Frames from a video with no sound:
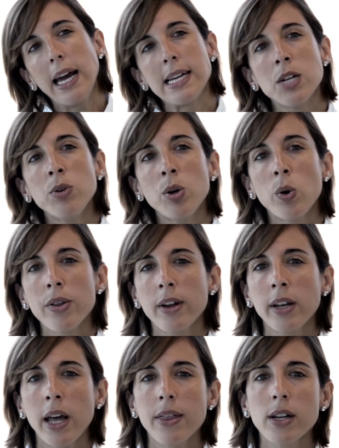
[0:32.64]
As you know,
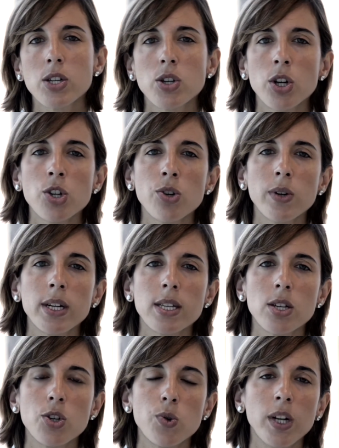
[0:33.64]
orthognathic surgery
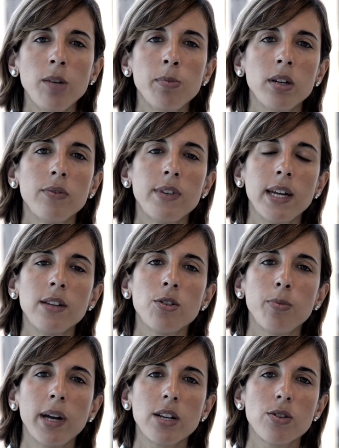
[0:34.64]
is the treatment of
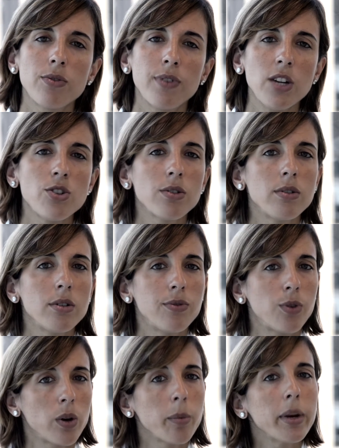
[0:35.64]
dental maxillofacial
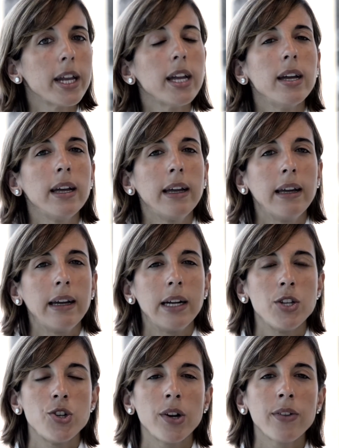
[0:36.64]
deformity.
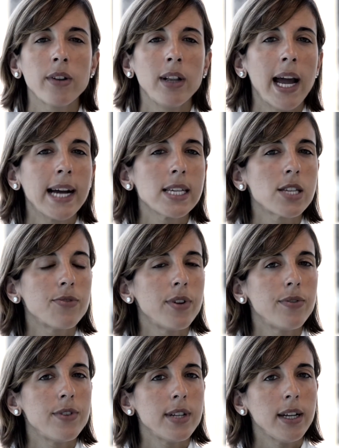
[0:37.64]
And during the last
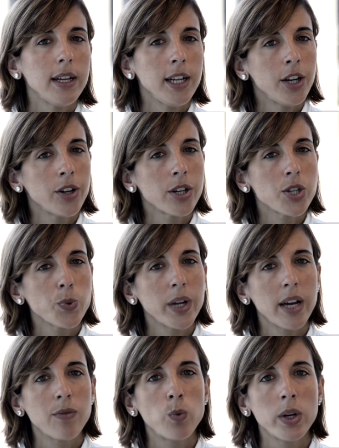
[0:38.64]
50 years,
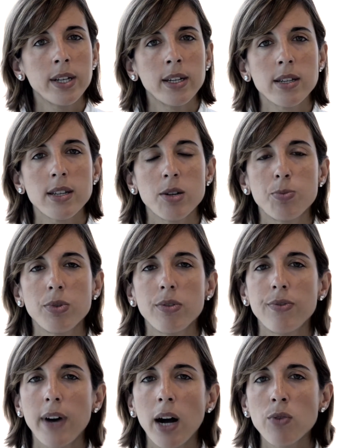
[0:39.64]
we have witnessed a
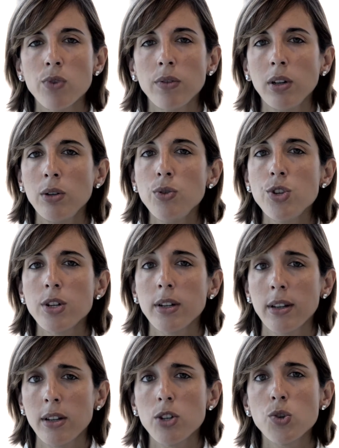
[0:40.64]
profound
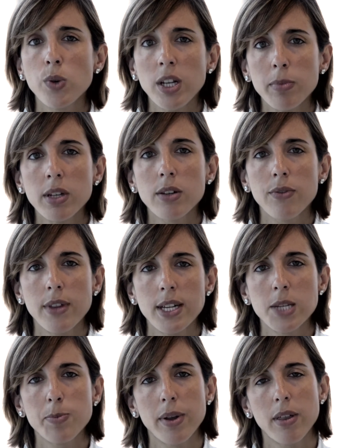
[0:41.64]
revolution in the treatment of
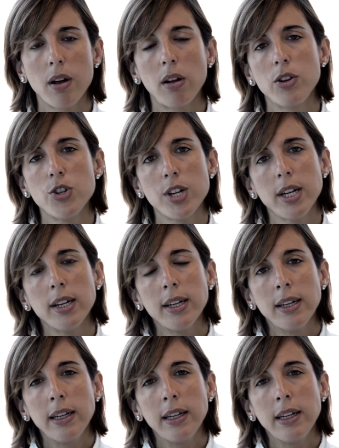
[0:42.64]
this pathology.